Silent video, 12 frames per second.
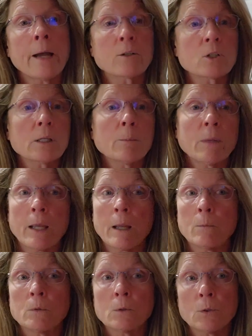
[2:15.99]
actually be
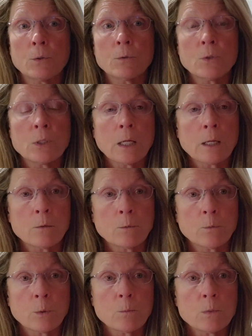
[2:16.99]
able to stay in the
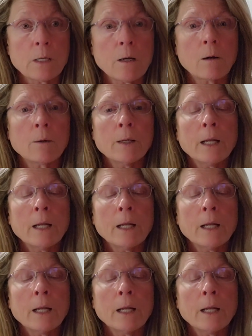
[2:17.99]
rooms there.